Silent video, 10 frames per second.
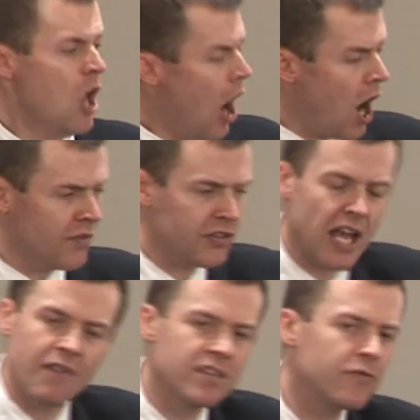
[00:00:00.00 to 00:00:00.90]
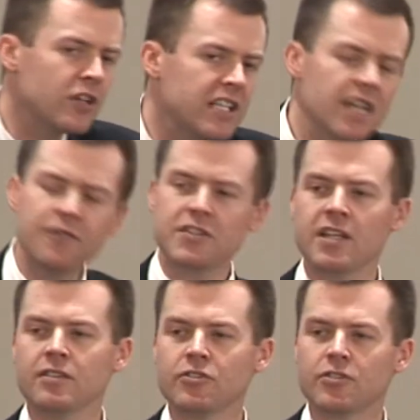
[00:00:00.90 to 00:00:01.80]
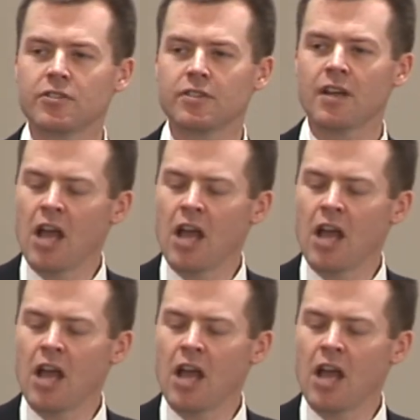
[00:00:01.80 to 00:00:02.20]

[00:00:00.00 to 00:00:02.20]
All of us have different giftings.